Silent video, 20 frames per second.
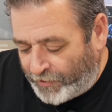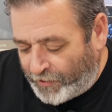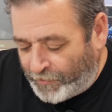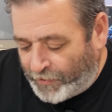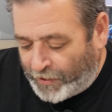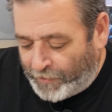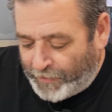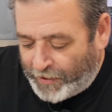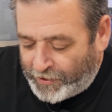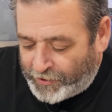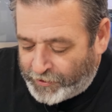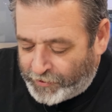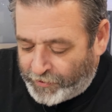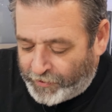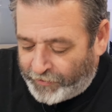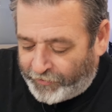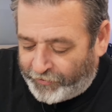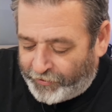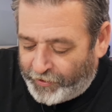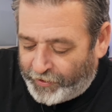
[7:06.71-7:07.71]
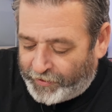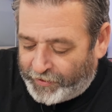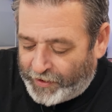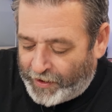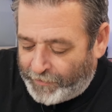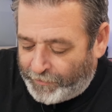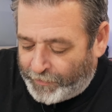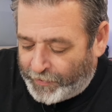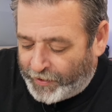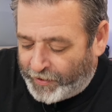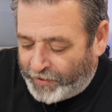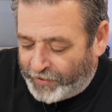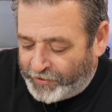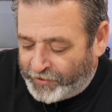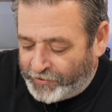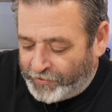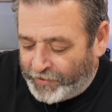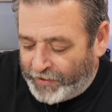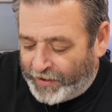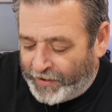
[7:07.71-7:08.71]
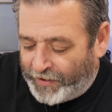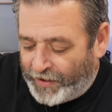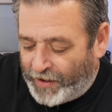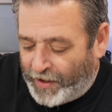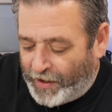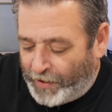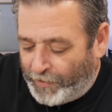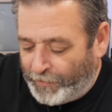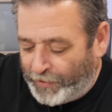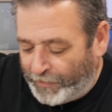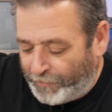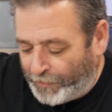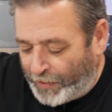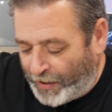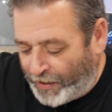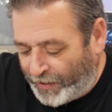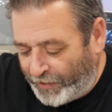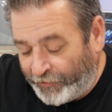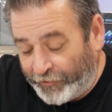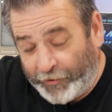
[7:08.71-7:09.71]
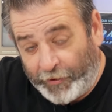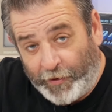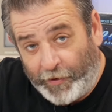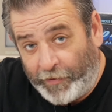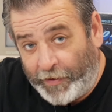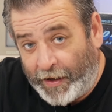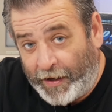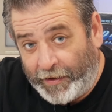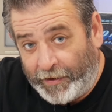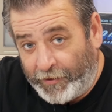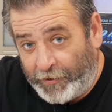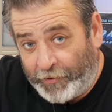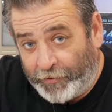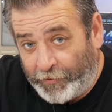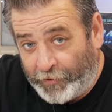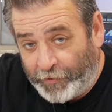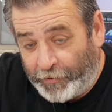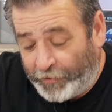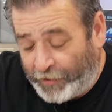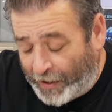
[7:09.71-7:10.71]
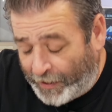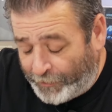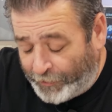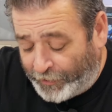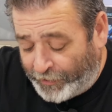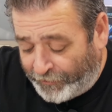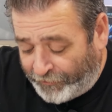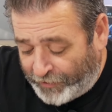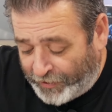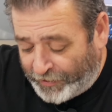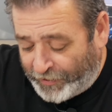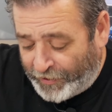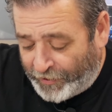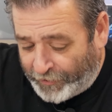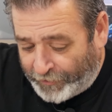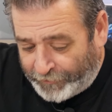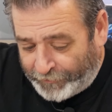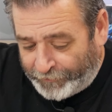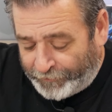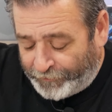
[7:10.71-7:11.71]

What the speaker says: you want to make sure it's hooked up, because you'll get hum and buzz and all that in your turntable if you don't.